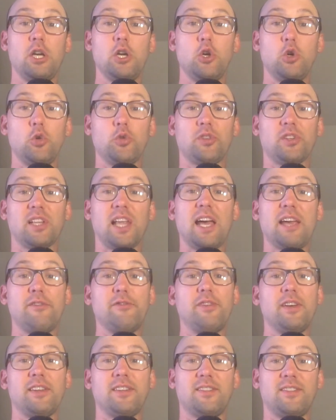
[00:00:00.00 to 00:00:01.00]
whose
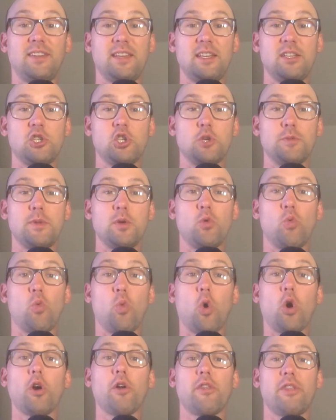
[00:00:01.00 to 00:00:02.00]
life is seen to be
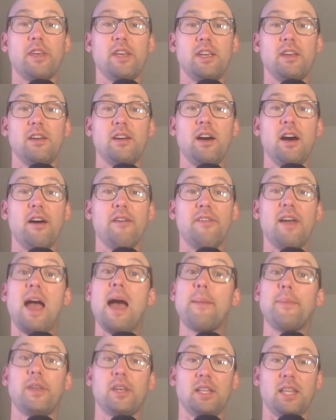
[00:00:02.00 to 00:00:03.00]
worthy of
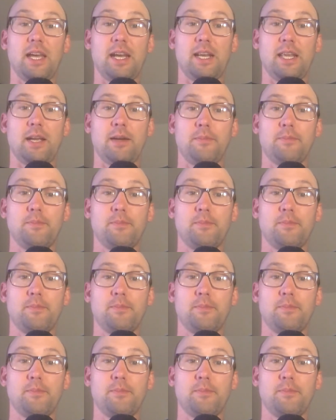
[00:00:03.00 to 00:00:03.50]
emulating.